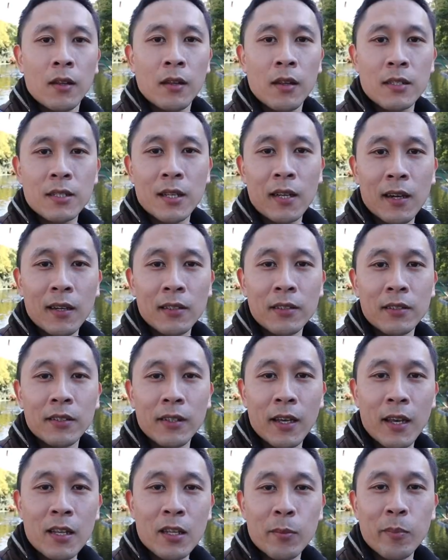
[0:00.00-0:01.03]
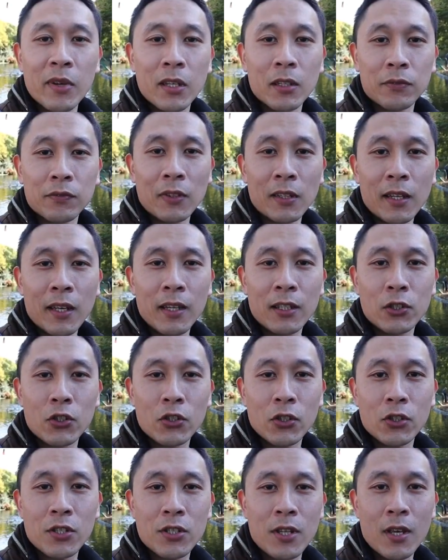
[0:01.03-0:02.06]
There's an island in the middle of the lake
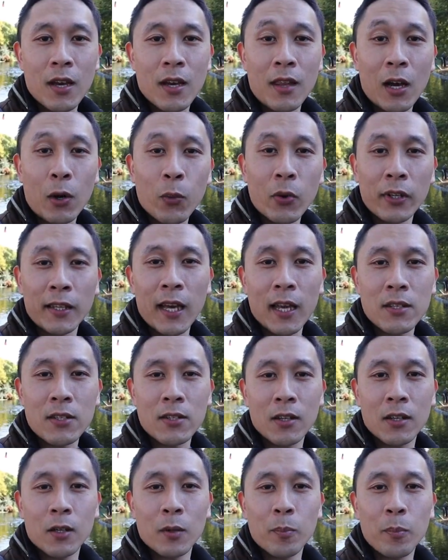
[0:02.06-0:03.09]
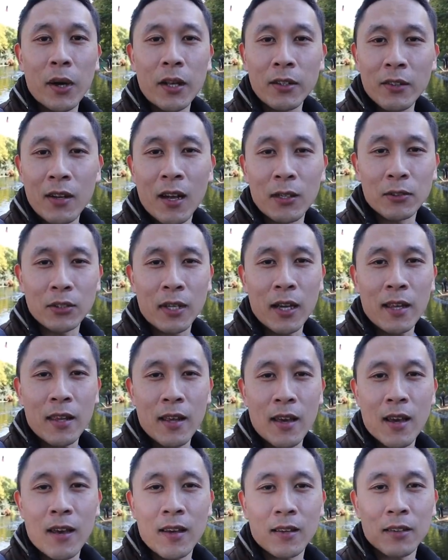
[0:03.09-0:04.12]
just there that I want to get to, but I don't know how to get
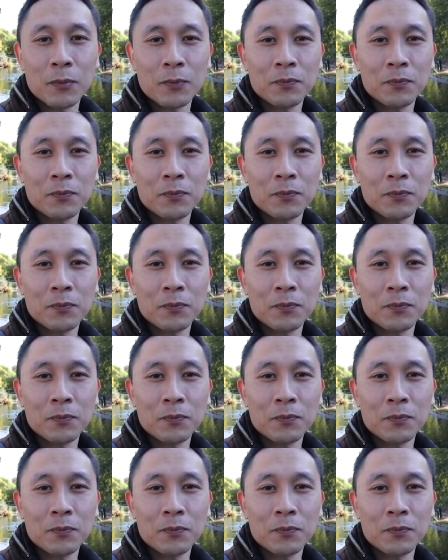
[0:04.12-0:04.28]
there.